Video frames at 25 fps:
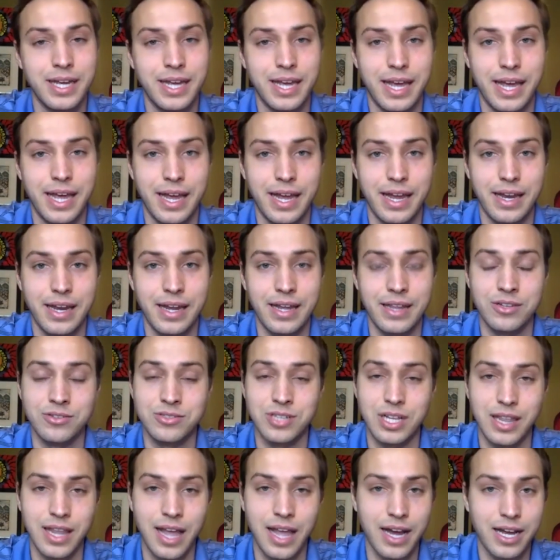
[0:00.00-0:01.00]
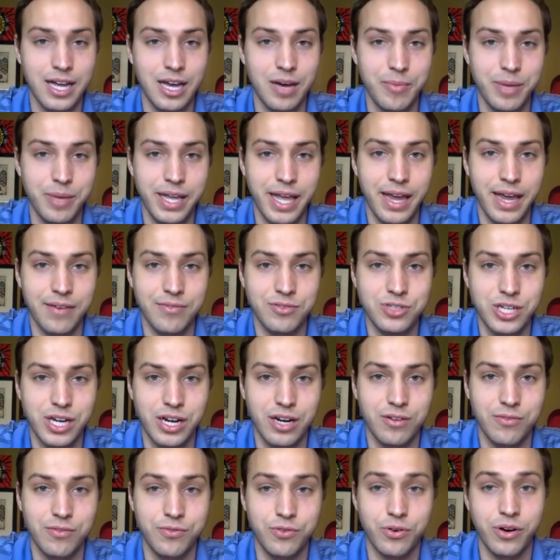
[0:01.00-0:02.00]
And, and there's a lot coming out of
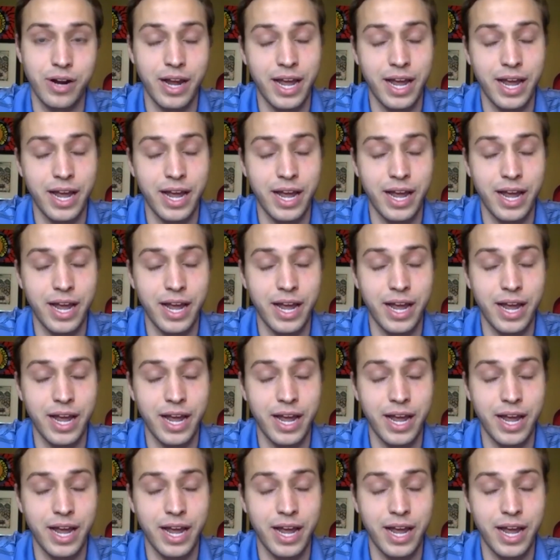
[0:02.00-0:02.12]
Channel 4